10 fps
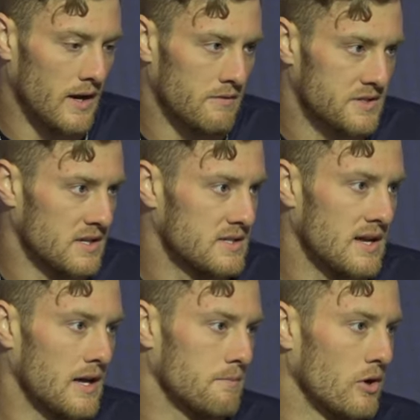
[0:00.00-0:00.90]
Obviously, it's
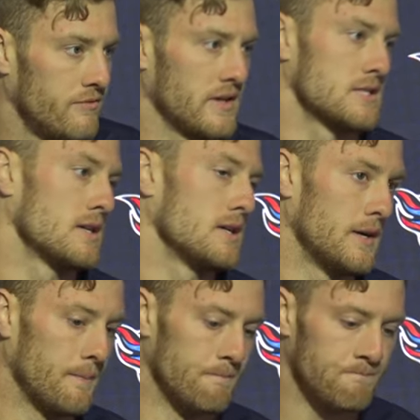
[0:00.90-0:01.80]
not perfect,
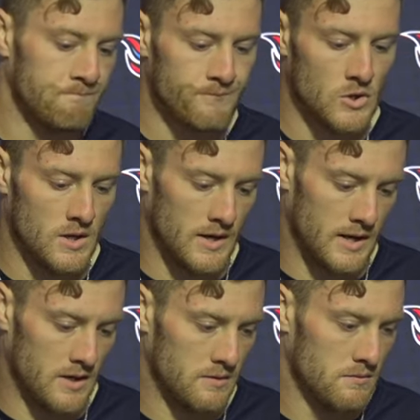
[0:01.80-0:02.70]
um,
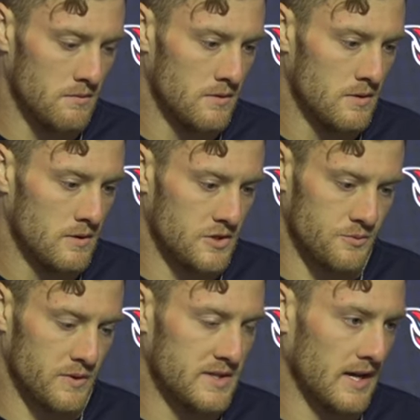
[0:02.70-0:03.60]
and just
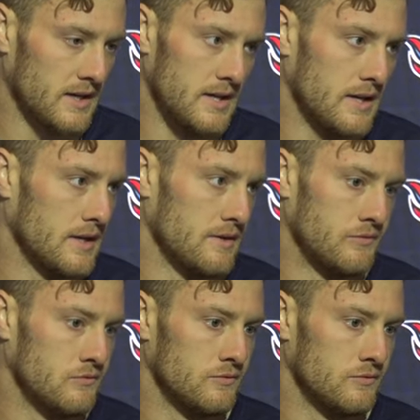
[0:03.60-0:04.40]
with technique and